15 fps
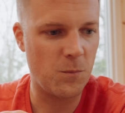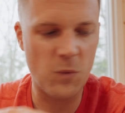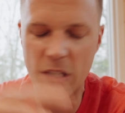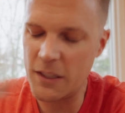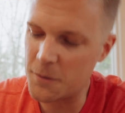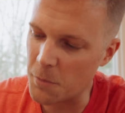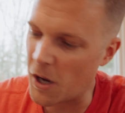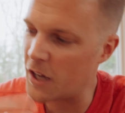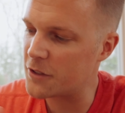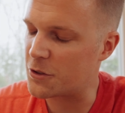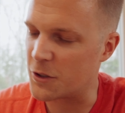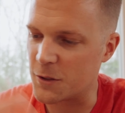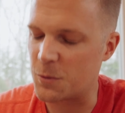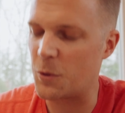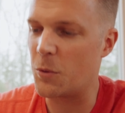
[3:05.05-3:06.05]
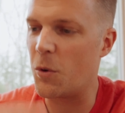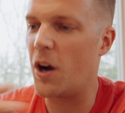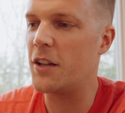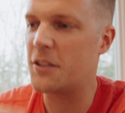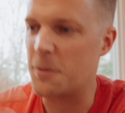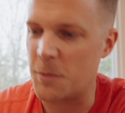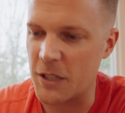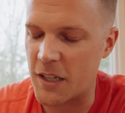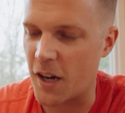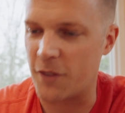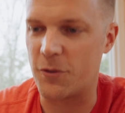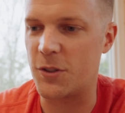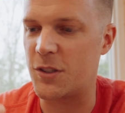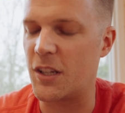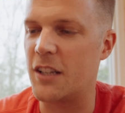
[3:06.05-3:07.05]
These mantras, we want to be
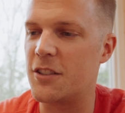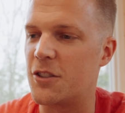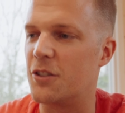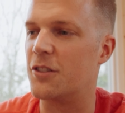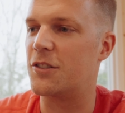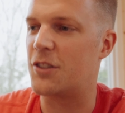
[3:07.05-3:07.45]
conversational